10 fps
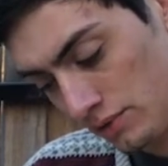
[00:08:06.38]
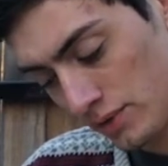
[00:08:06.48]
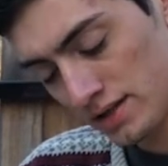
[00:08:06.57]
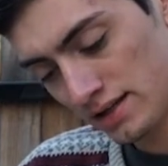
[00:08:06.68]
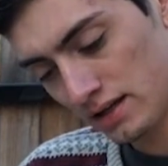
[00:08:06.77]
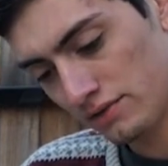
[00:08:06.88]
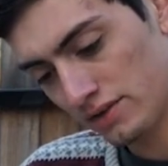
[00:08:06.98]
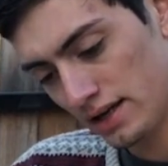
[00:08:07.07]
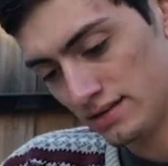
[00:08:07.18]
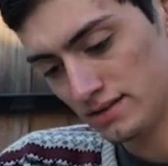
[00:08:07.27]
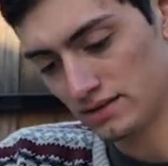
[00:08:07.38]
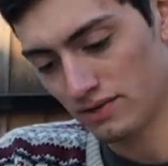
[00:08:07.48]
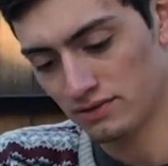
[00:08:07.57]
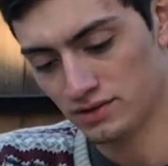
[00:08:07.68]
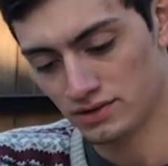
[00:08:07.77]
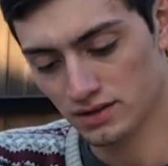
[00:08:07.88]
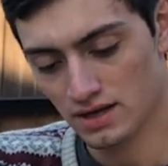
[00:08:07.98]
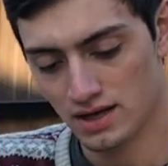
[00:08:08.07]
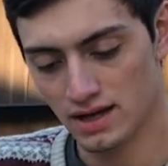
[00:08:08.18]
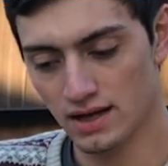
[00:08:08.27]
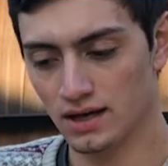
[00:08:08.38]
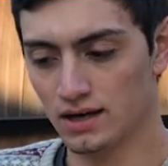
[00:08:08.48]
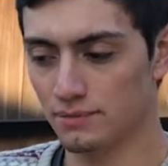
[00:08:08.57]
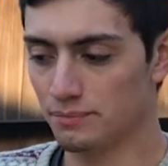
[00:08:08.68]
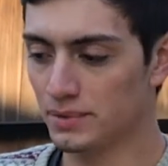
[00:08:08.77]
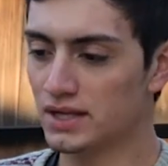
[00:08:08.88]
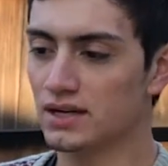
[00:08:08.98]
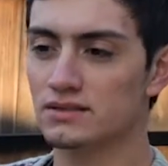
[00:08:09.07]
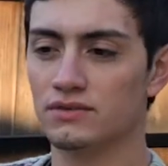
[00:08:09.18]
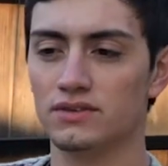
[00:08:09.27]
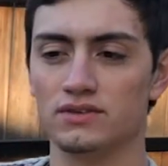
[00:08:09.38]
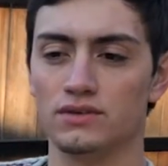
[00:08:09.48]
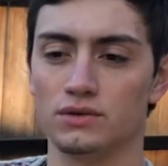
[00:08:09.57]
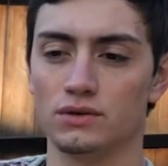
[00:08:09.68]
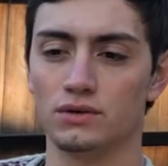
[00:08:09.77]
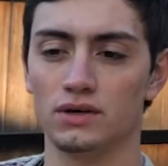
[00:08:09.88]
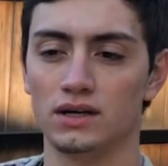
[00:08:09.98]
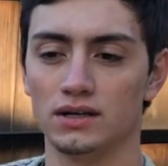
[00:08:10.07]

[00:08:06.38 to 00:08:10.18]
you want to take off the a6500 because of this little